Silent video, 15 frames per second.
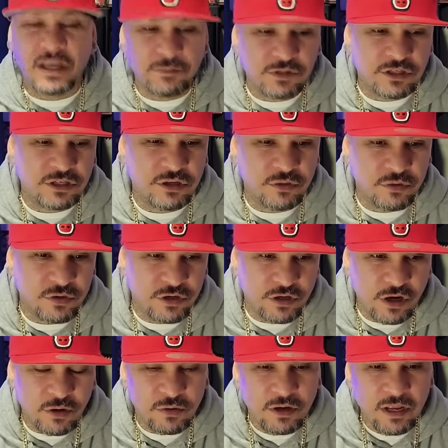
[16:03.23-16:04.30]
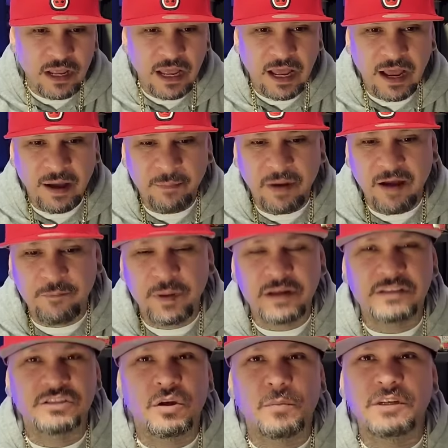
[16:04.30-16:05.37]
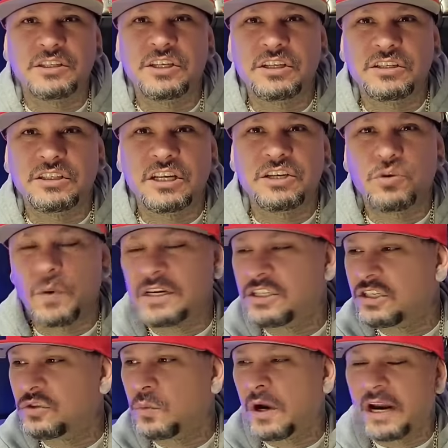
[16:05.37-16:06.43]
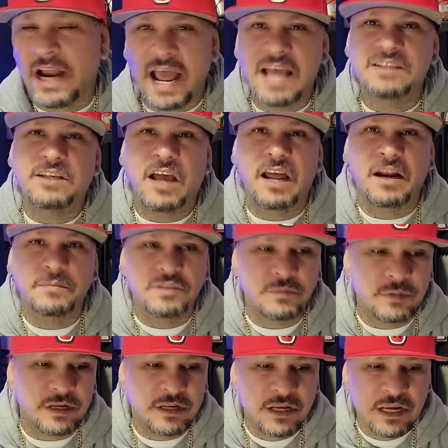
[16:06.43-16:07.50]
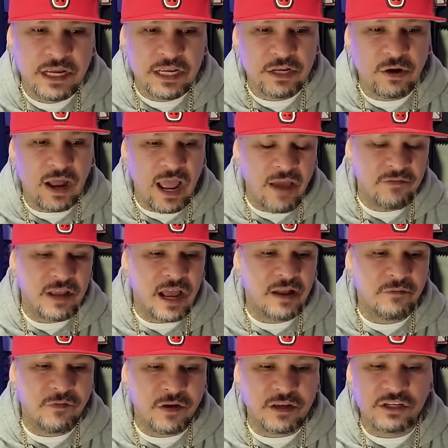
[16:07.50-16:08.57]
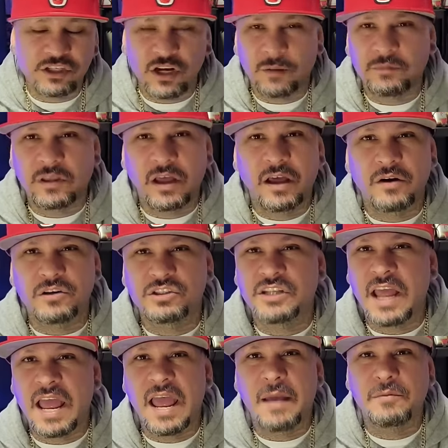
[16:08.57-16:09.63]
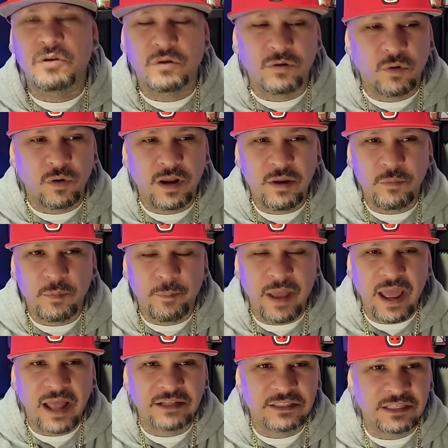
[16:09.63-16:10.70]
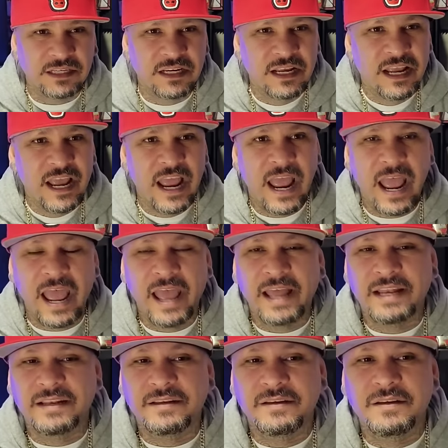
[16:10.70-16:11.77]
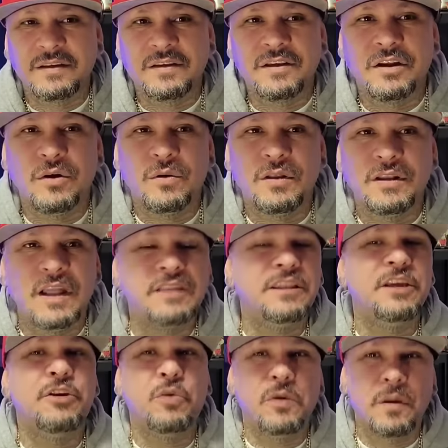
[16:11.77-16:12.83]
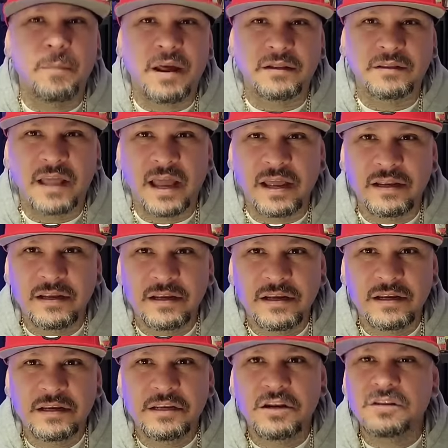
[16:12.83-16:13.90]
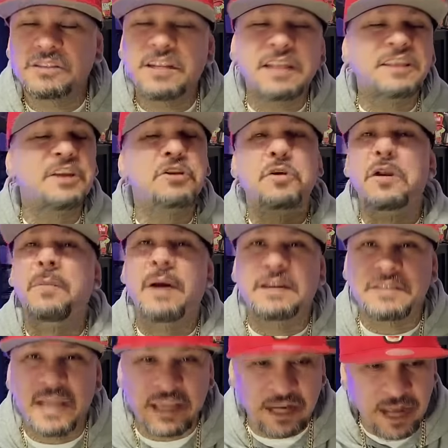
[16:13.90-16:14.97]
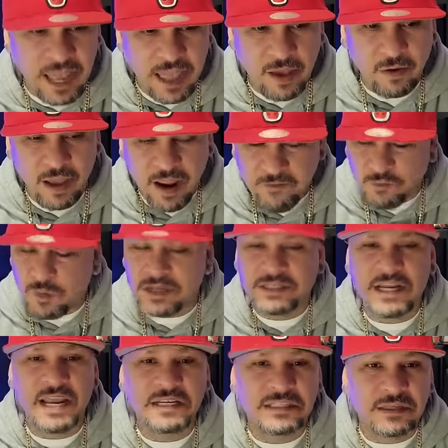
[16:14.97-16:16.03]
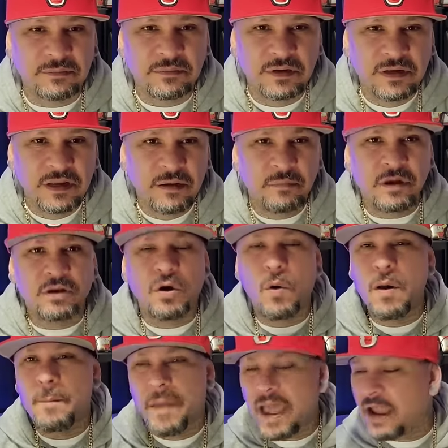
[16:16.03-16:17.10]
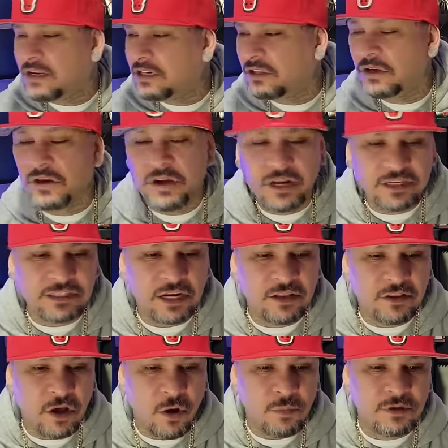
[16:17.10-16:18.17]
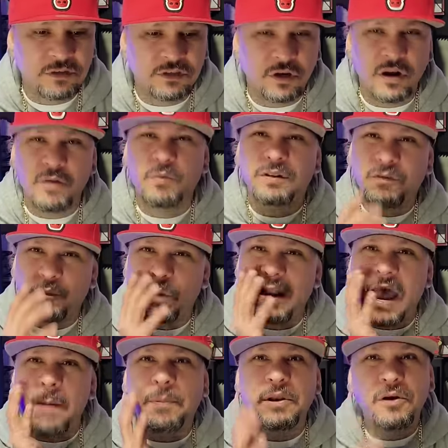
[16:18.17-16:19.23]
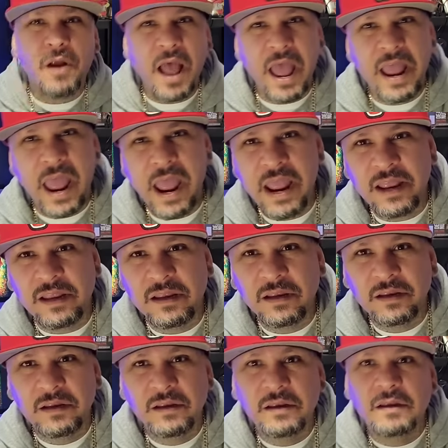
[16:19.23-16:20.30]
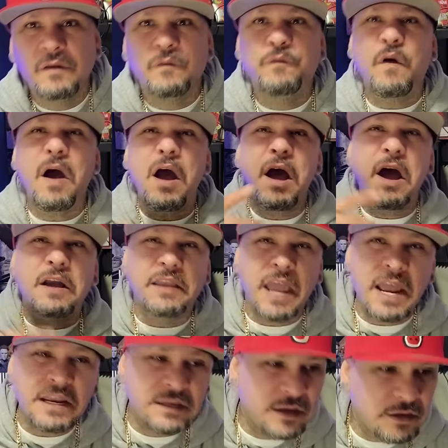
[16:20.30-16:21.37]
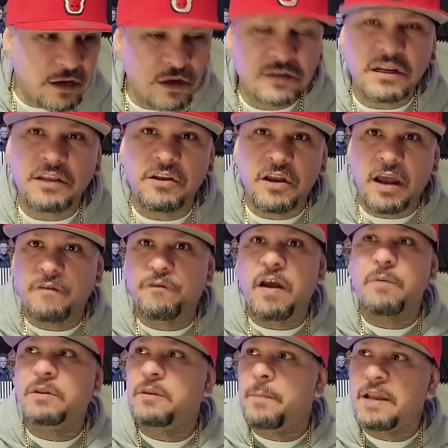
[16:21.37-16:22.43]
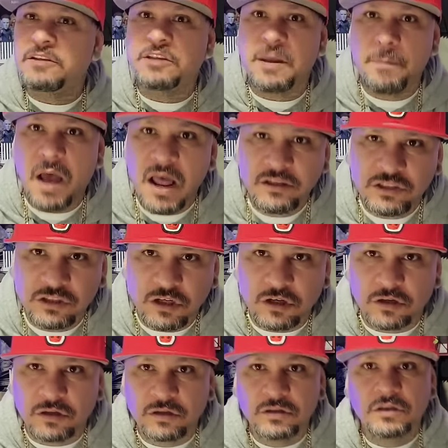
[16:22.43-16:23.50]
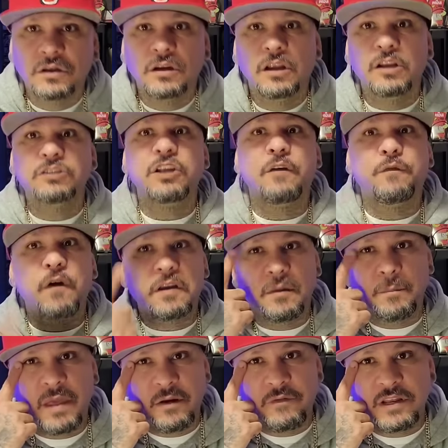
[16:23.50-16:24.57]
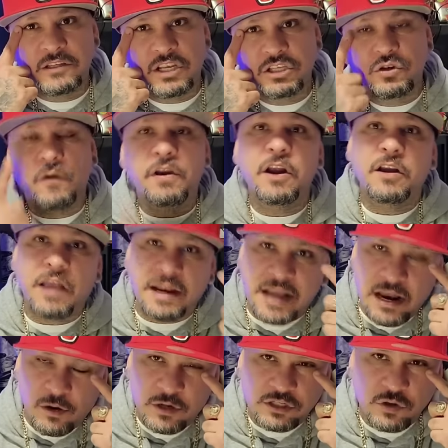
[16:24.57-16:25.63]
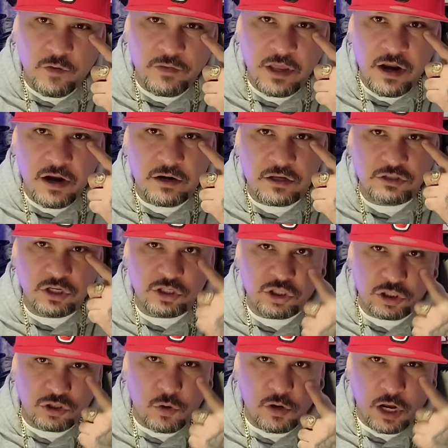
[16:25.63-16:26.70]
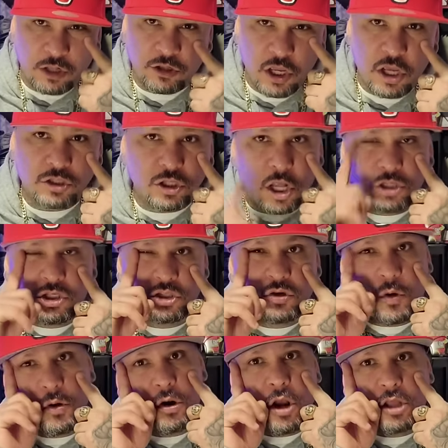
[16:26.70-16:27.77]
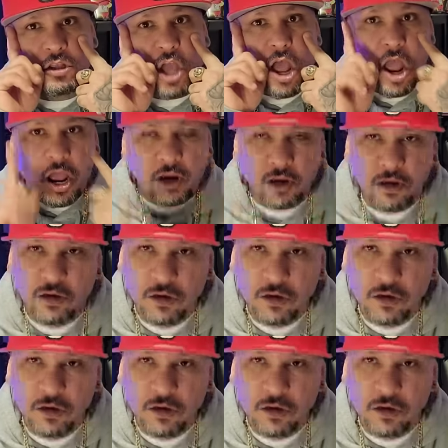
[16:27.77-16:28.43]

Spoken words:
up to you, you know? I've been in so much situations where it has caught up to me. You know, I have got fucking jumped on or stabbed or hit with bats. And you know, nothing cool about that. You know, there's nothing cool about taking an L. Everyone takes them. But going back to the hood and telling the homies, "Hey, what happened to your eye, eh? Fuck, eh? You look like you got in a fight with the Mexican monster. It looks like fucking Benavides hit you over here, Canelo hit you over there, because this shit's going like this, and that shit's going like that.